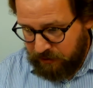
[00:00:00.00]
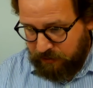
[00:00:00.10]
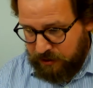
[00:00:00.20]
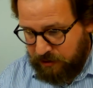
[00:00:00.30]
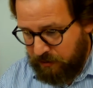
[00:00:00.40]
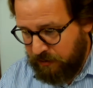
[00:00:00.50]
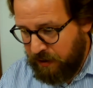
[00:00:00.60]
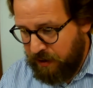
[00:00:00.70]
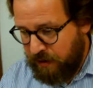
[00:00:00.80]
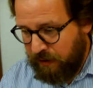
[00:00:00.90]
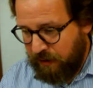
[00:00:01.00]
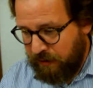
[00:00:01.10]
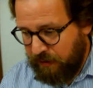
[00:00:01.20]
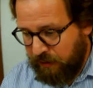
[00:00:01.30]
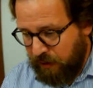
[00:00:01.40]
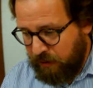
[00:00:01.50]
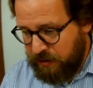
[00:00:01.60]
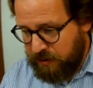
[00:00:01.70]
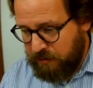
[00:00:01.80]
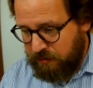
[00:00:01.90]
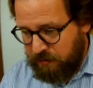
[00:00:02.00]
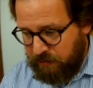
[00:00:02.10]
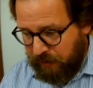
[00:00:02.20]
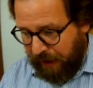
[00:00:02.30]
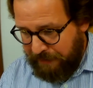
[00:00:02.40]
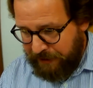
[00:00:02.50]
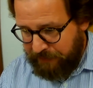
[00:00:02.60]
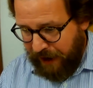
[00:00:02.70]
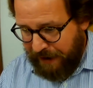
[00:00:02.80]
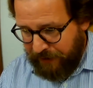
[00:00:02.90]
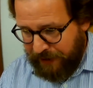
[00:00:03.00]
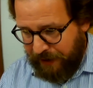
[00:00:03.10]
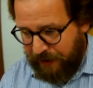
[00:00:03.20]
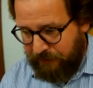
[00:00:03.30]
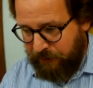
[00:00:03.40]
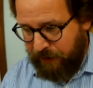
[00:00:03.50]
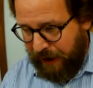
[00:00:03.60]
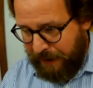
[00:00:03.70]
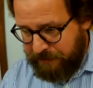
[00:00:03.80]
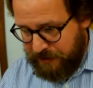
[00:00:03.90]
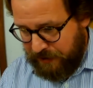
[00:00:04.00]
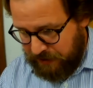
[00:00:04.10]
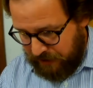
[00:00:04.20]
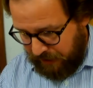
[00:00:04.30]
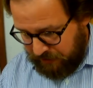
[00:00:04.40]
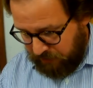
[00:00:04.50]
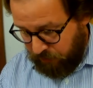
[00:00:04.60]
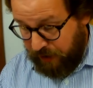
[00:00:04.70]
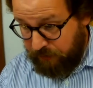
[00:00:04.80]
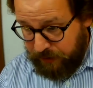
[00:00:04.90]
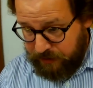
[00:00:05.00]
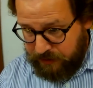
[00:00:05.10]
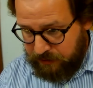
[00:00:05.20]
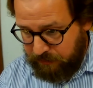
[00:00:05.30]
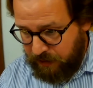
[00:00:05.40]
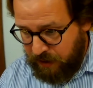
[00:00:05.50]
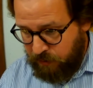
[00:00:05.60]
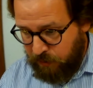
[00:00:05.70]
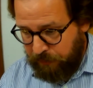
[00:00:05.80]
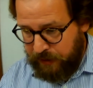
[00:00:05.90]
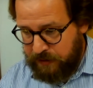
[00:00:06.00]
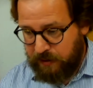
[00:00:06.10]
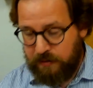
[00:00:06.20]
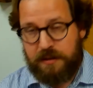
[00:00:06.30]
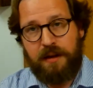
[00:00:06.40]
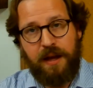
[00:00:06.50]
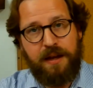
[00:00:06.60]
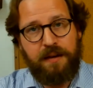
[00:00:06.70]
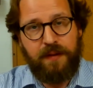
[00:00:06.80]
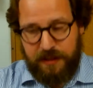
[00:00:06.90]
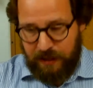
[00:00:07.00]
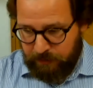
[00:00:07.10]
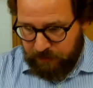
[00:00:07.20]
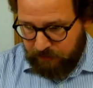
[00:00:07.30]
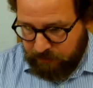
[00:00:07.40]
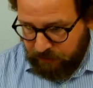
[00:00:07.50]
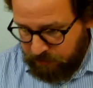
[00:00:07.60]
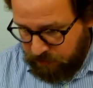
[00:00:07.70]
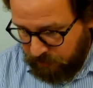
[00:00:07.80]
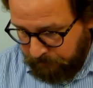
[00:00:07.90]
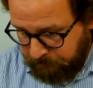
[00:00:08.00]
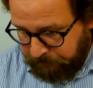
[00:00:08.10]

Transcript: So, so those who will advocate for abstinence as the way of wisdom will point to those negative examples of Scripture.